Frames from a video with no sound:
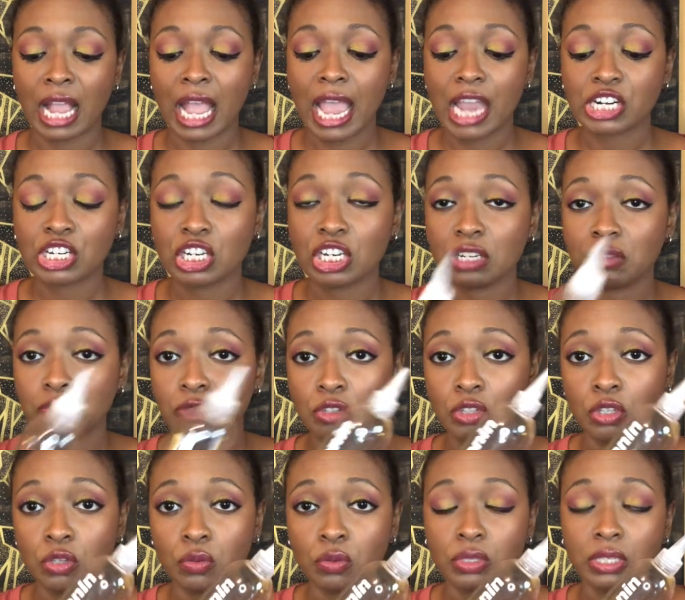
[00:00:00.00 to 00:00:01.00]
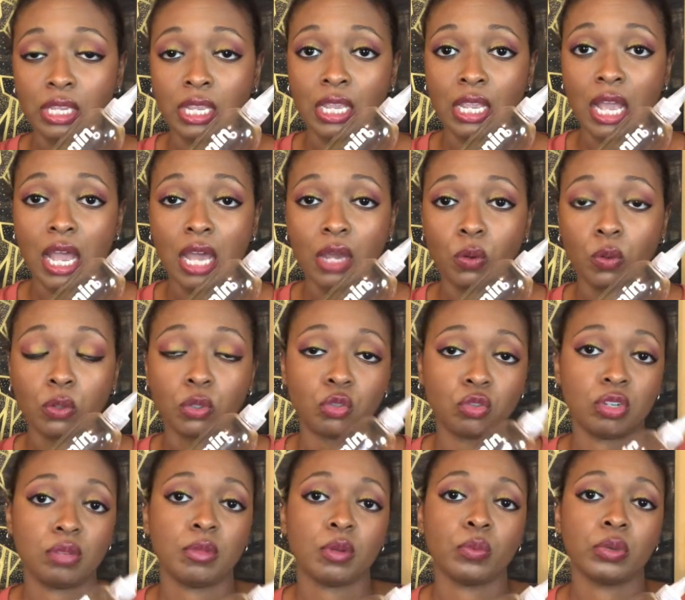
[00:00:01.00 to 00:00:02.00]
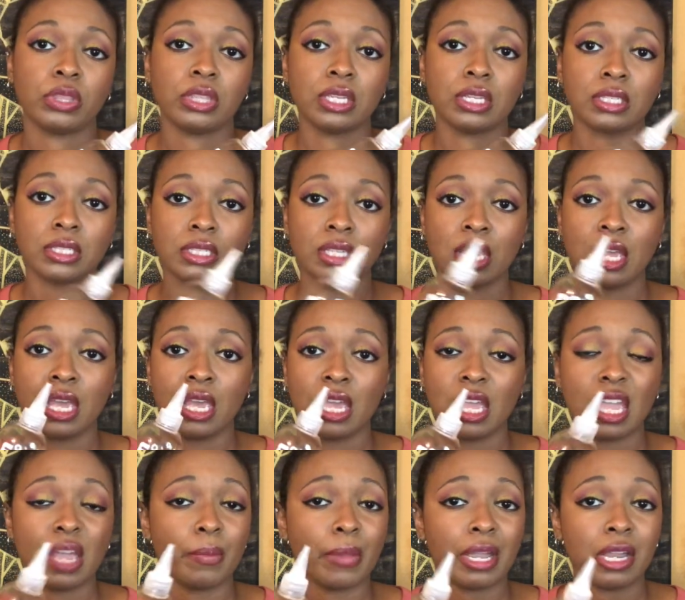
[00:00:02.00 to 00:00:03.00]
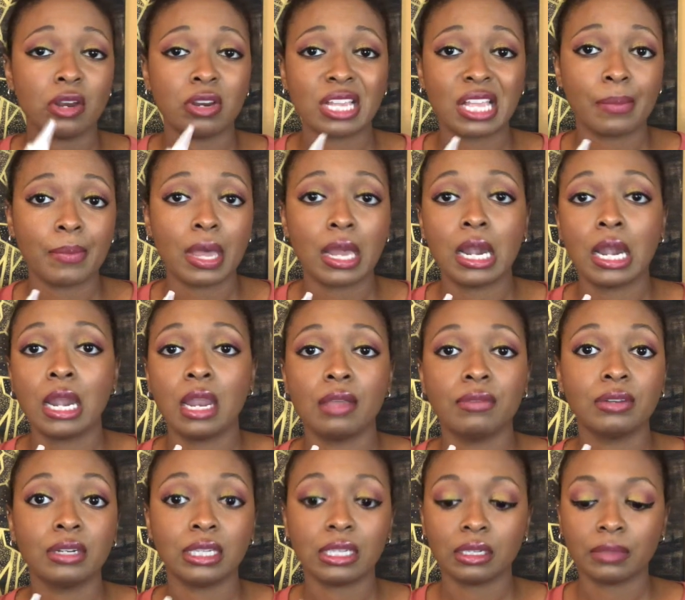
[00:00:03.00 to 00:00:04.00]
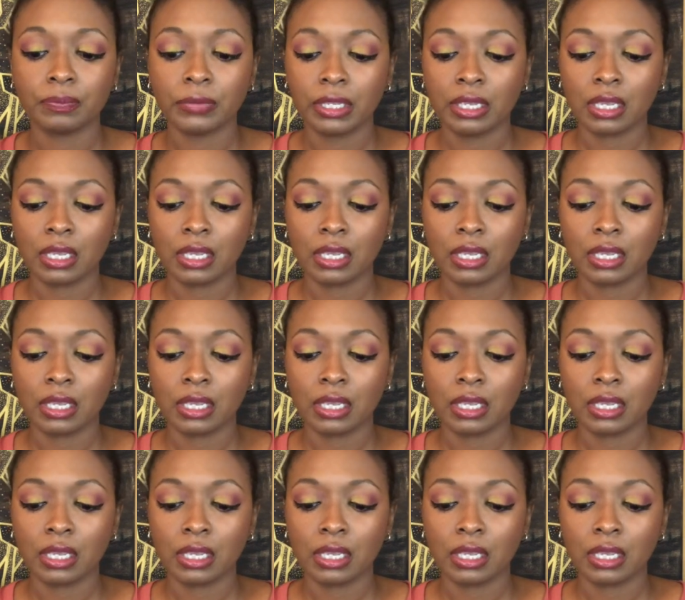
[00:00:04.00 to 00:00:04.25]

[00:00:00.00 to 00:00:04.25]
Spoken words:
I actually used a hot oil treatment with this and my hair came out lovely.